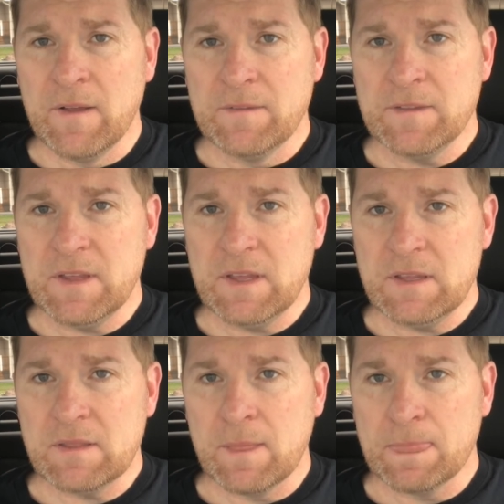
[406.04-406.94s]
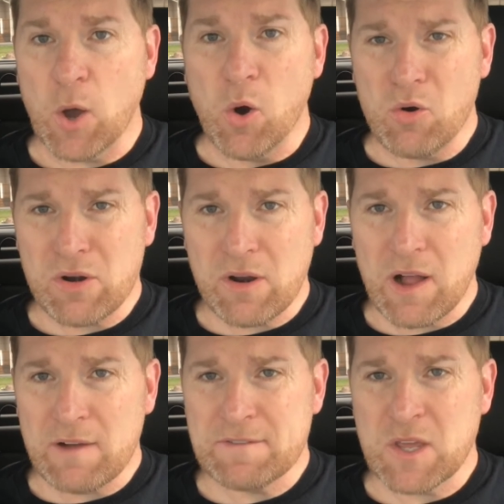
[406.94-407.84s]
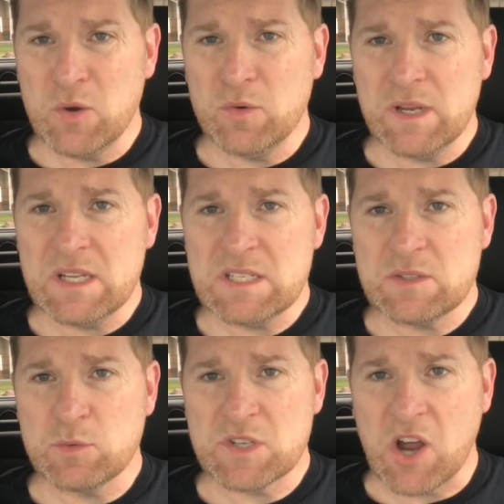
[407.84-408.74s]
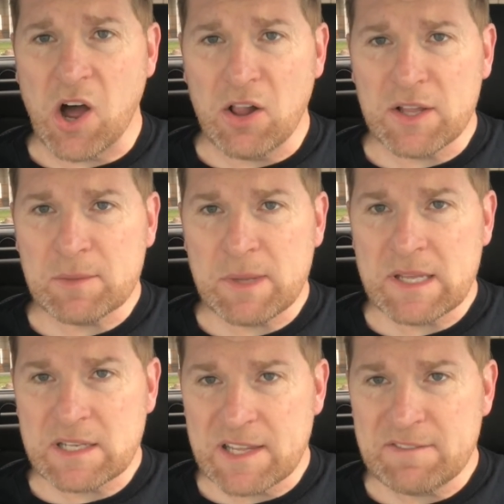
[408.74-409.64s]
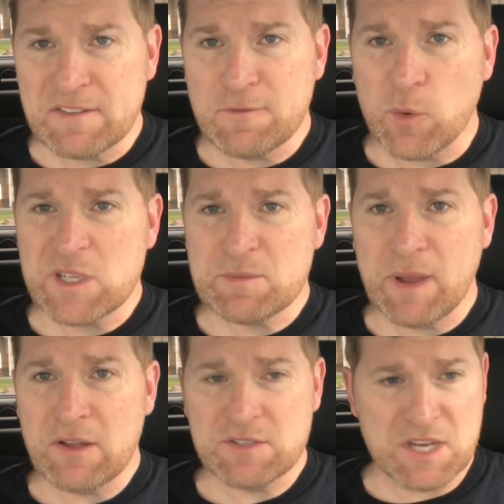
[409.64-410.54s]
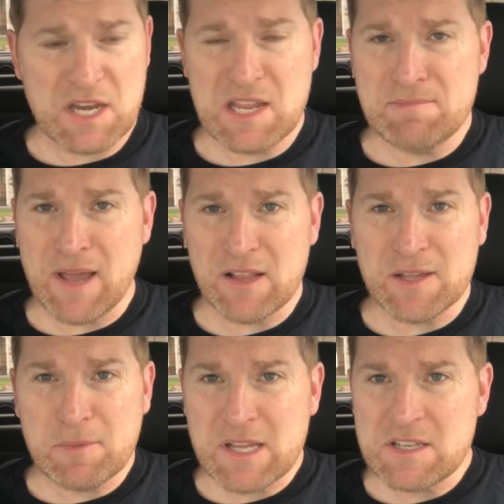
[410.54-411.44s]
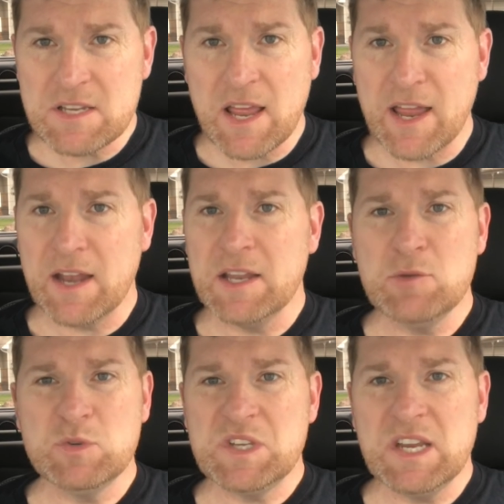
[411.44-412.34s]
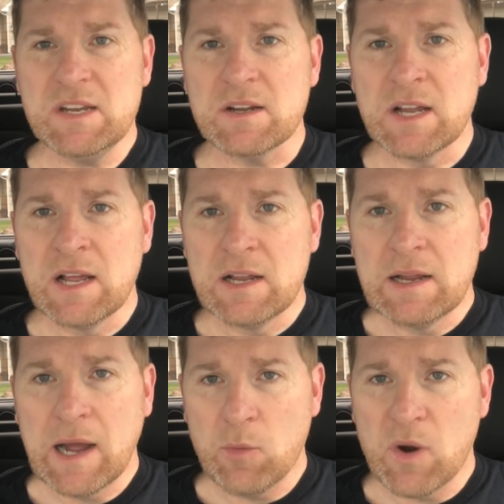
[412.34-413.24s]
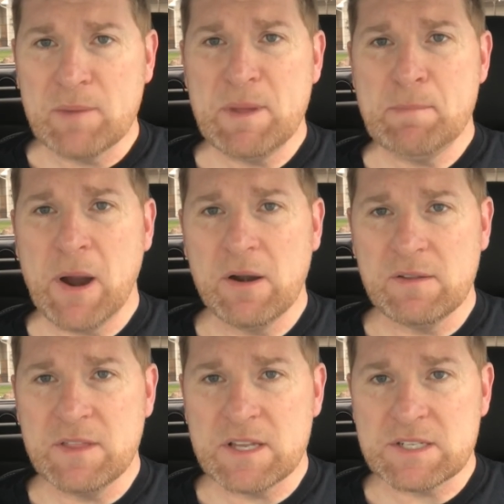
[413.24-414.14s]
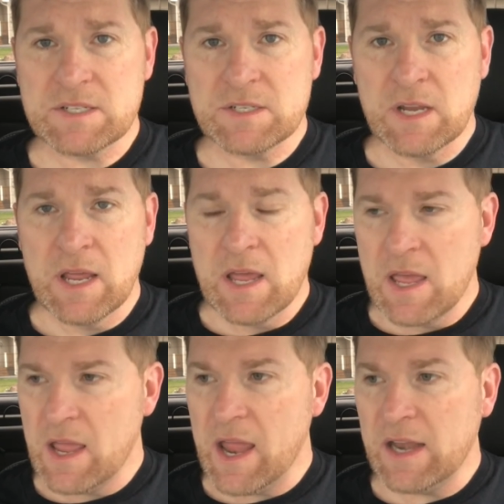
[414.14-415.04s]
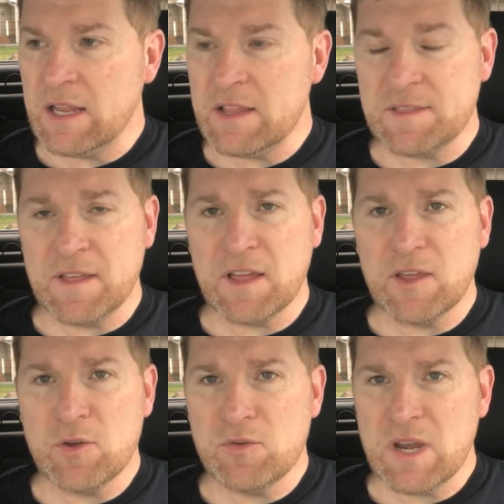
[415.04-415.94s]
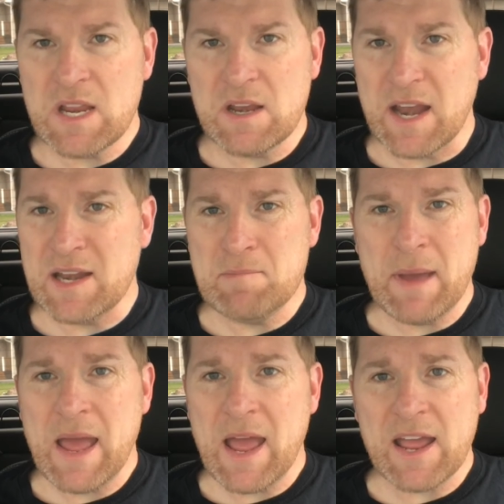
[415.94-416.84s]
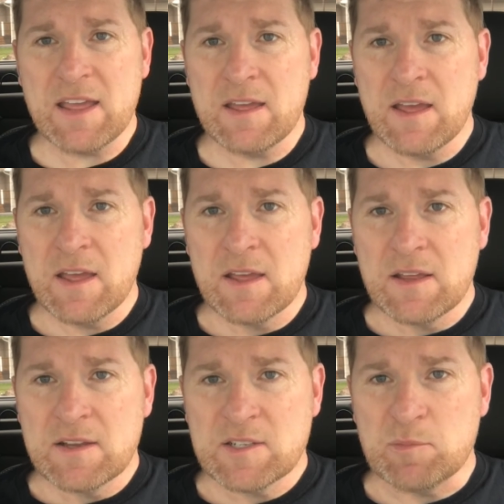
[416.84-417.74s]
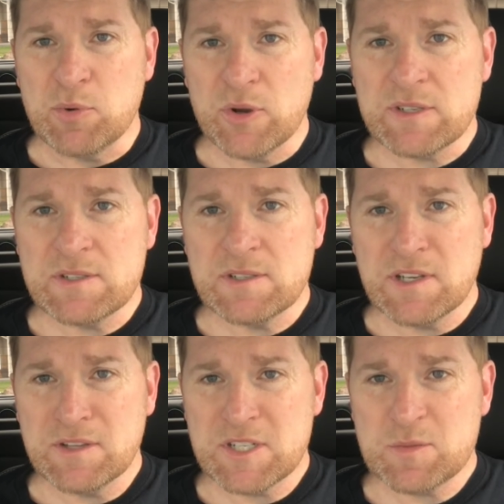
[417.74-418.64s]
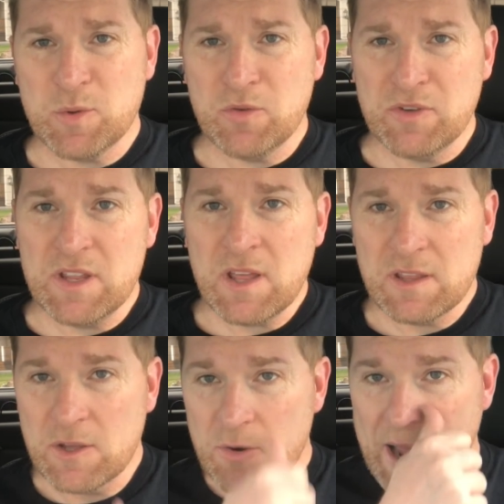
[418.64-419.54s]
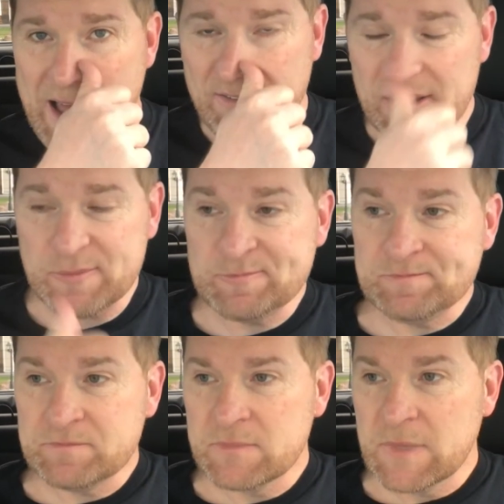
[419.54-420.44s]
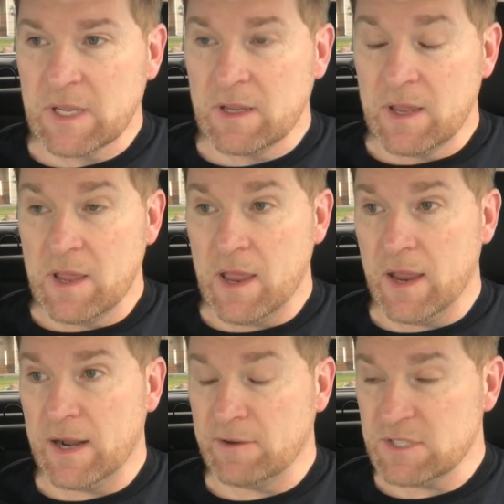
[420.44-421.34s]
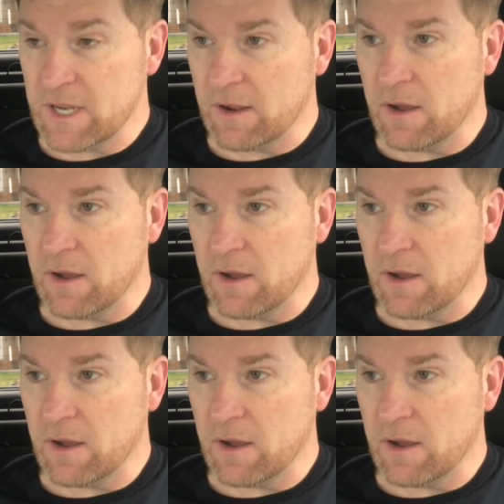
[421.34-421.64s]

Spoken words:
the owner of Cooney's was calling me and leaving voicemails and emailing me, and he was in. I want to be part of this. Anything you need, any bag to put in this movie, you have it. And I was like,